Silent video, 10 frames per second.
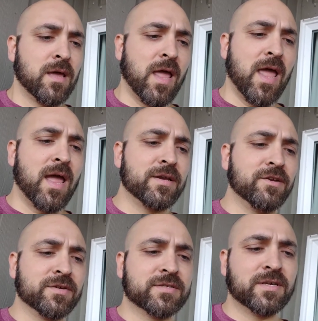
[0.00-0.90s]
and
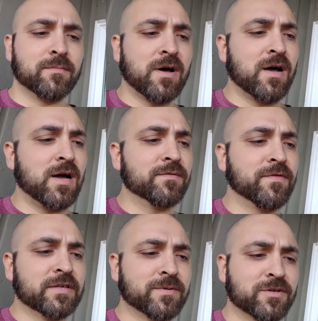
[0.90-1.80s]
you can see them on
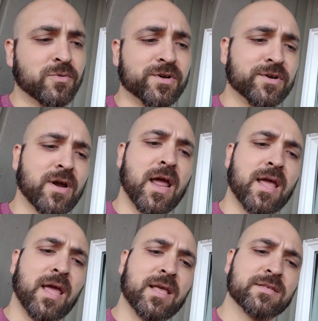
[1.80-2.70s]
Facebook, Twitter,
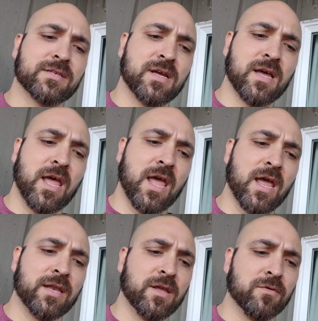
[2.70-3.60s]
Insta,
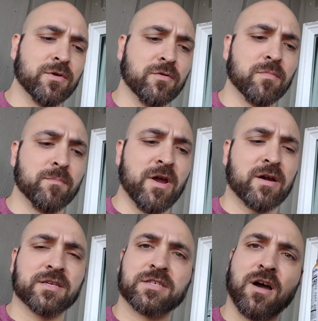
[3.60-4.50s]
and YouTube.
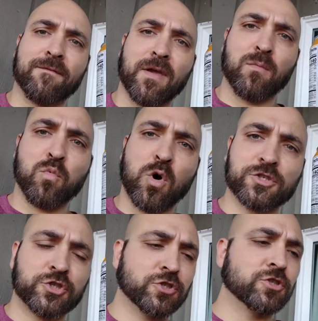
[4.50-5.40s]
America's Coffee.
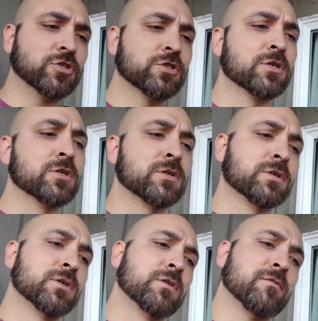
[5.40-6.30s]
Watch.
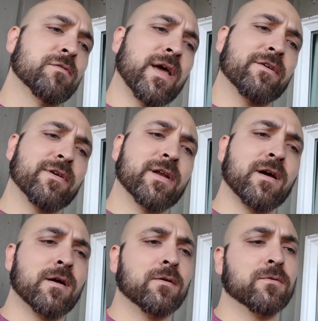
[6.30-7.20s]

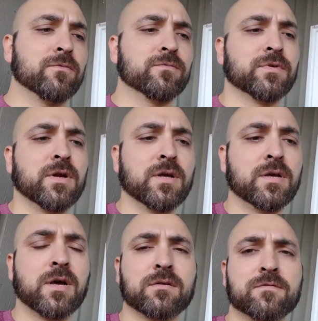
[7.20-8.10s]
Veteran owned,
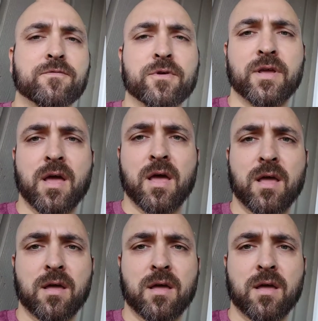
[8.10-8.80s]
140